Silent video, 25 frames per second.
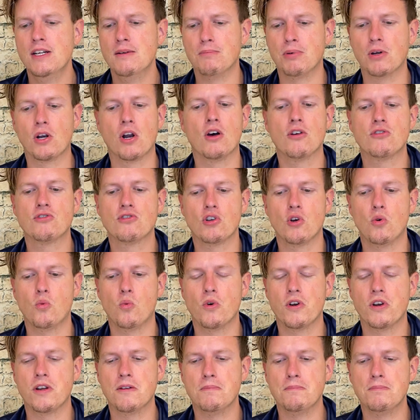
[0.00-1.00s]
but also
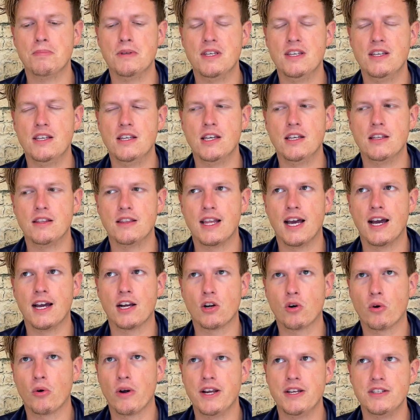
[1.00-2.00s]
wouldn't be
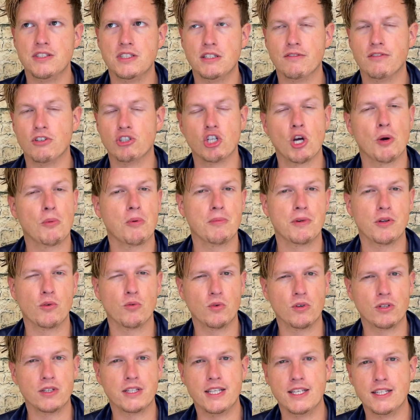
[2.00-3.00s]
that crazy of a dopamine
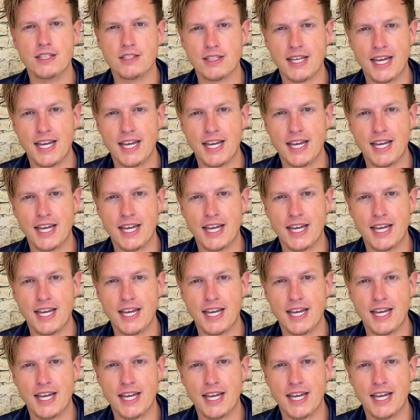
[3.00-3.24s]
release